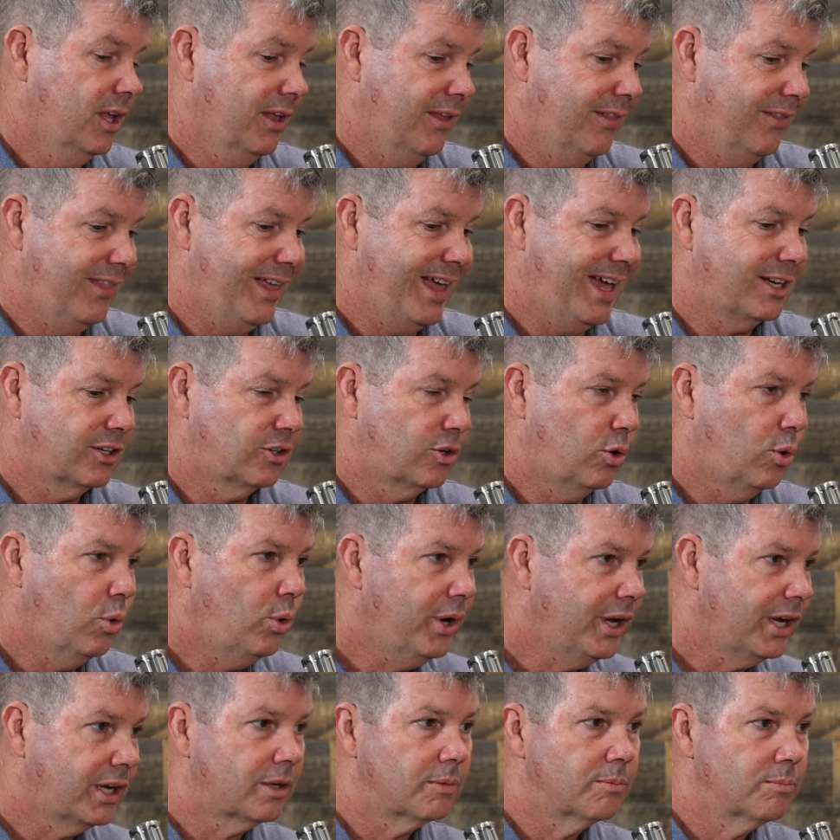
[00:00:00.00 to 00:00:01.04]
That
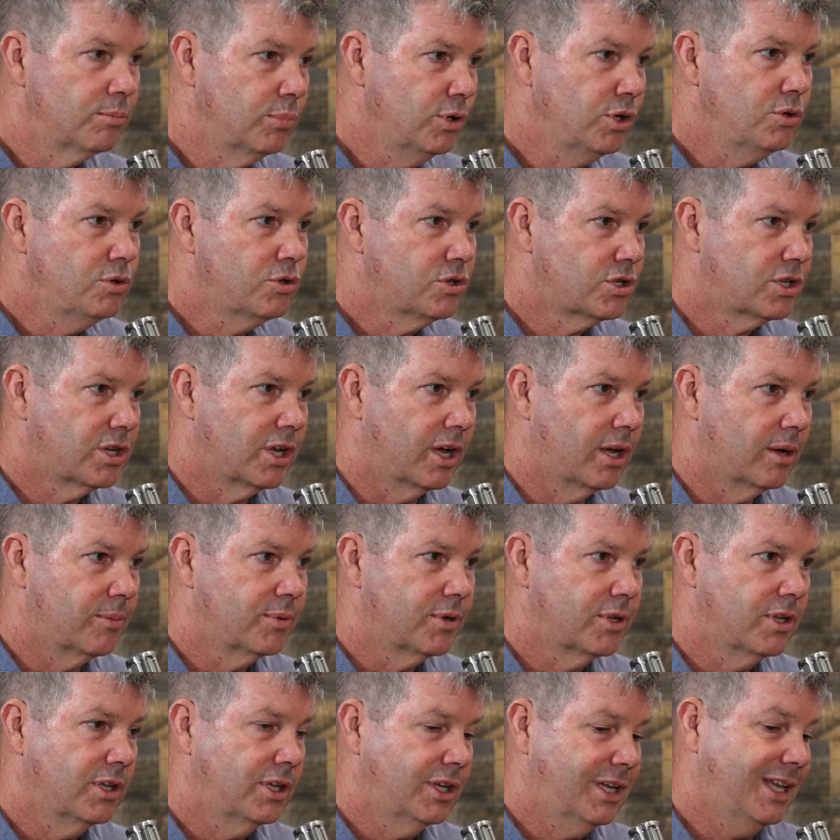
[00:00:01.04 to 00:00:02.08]
quick boost up
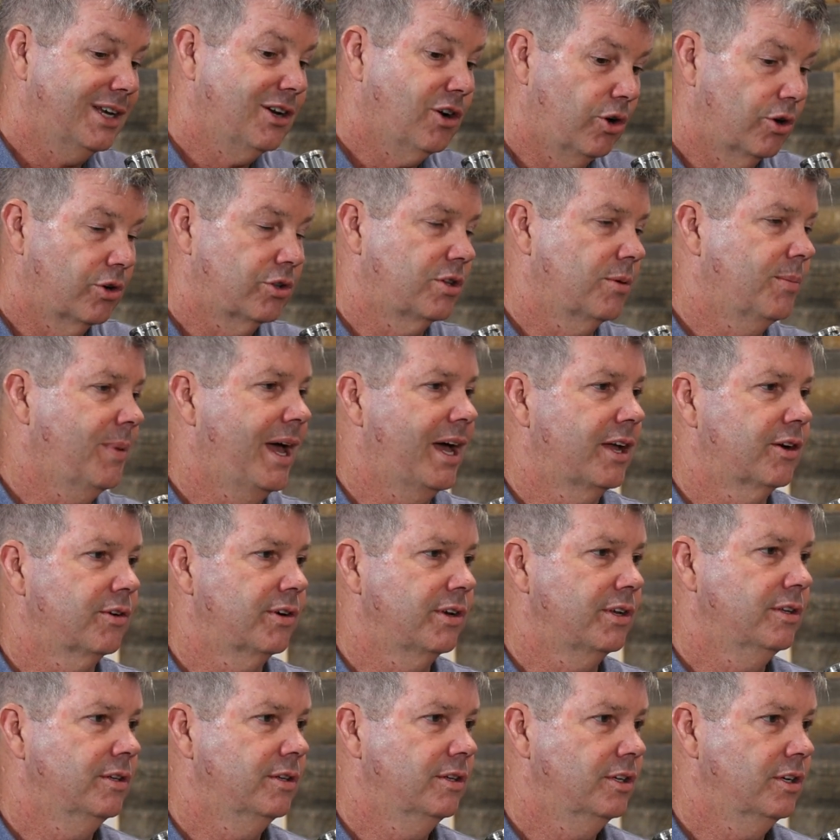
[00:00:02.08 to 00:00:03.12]
can hurt the battery.